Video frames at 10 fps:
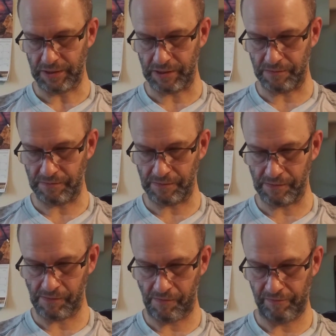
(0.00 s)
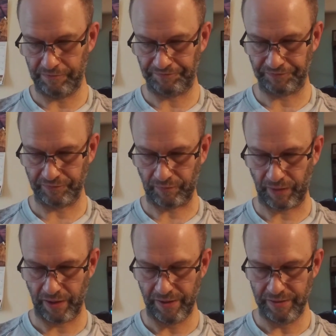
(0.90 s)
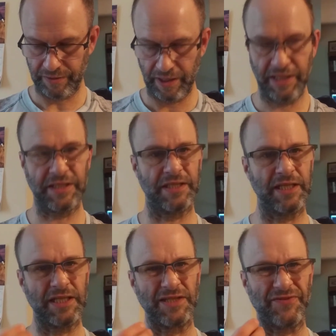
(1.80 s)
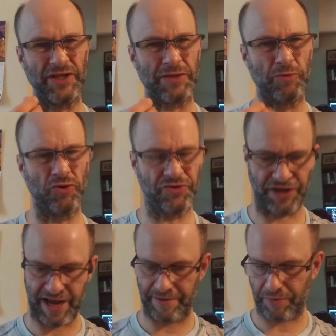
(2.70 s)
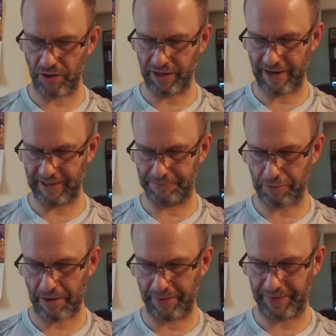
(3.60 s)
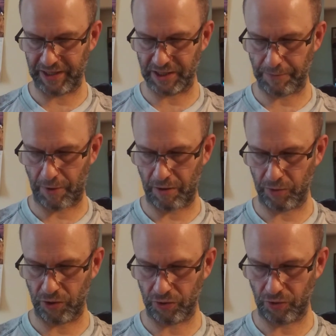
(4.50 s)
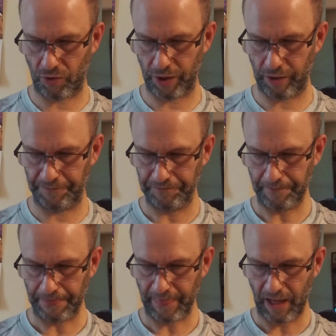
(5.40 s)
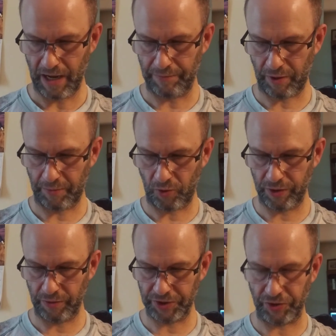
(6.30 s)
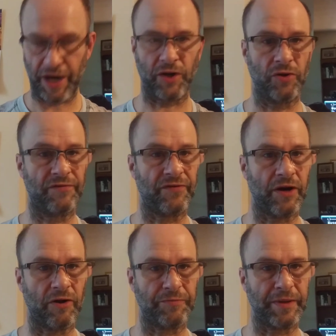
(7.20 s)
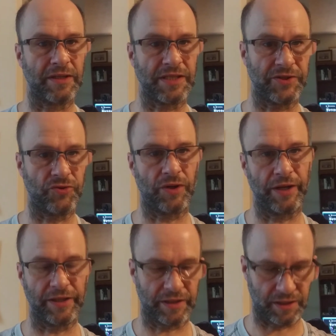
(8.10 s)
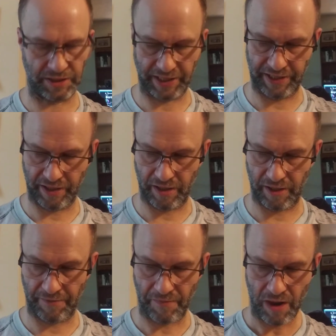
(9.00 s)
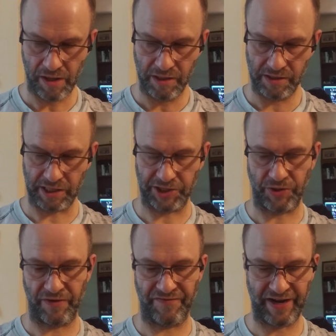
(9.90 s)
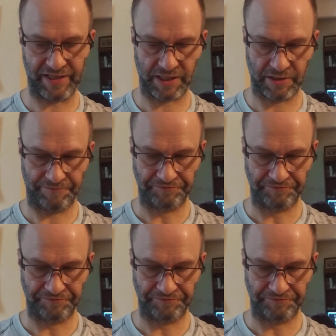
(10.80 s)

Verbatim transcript: Mm. This is this is very smooth, and part of that is probably because of the palm kernel oil and palm oil, which are not good for health because they do contain um, saturated fats.